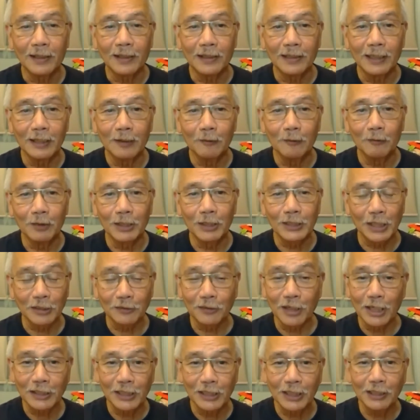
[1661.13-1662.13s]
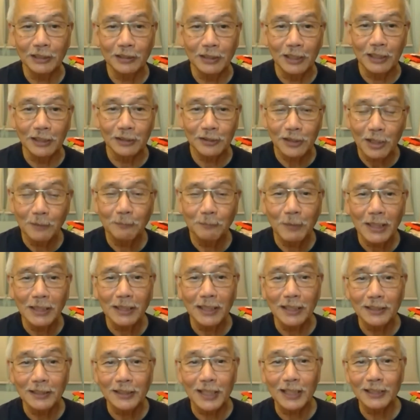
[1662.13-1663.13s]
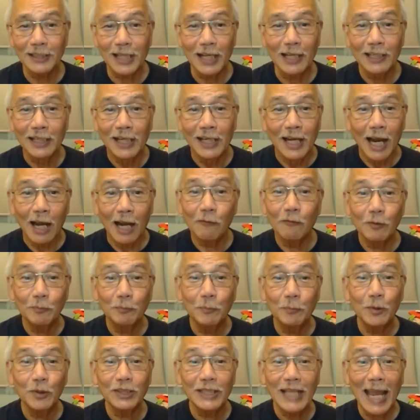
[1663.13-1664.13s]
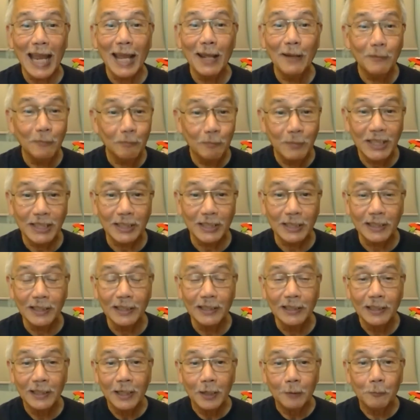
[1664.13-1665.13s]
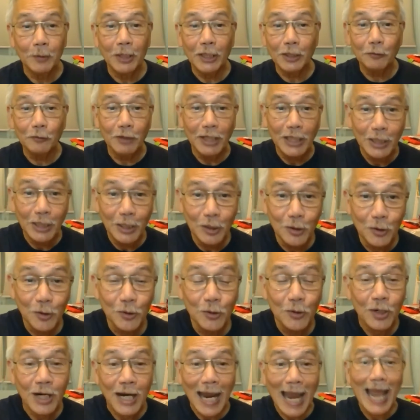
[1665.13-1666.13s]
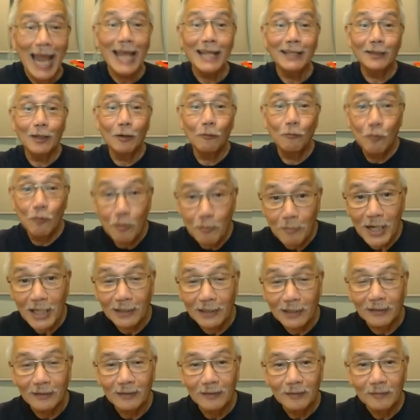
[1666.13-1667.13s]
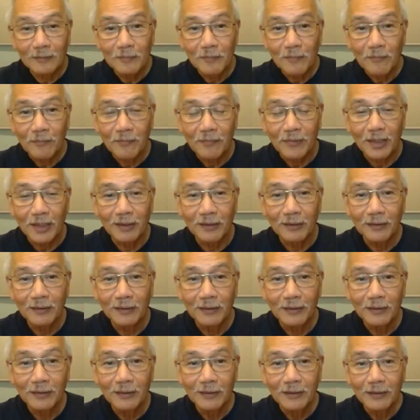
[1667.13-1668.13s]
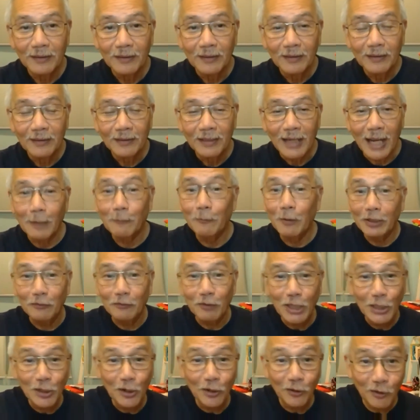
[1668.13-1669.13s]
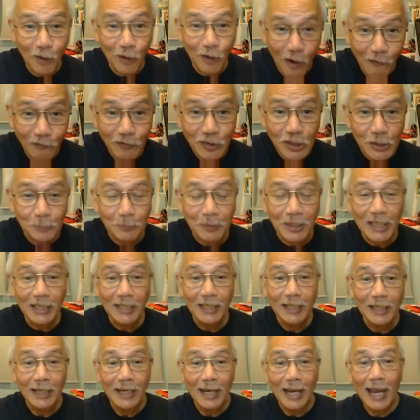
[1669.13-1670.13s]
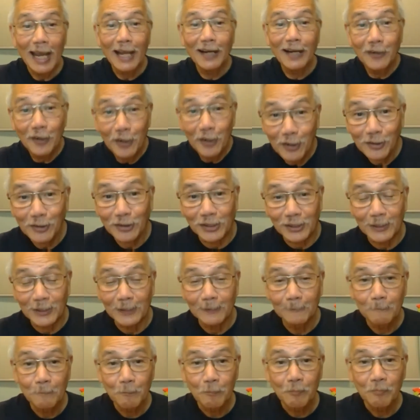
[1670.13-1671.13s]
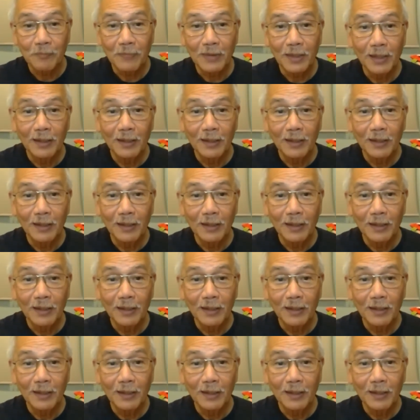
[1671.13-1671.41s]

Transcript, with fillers: uh, he was addressing the serpent and says, I, I will put enmity between you and the woman, and between your offspring and hers.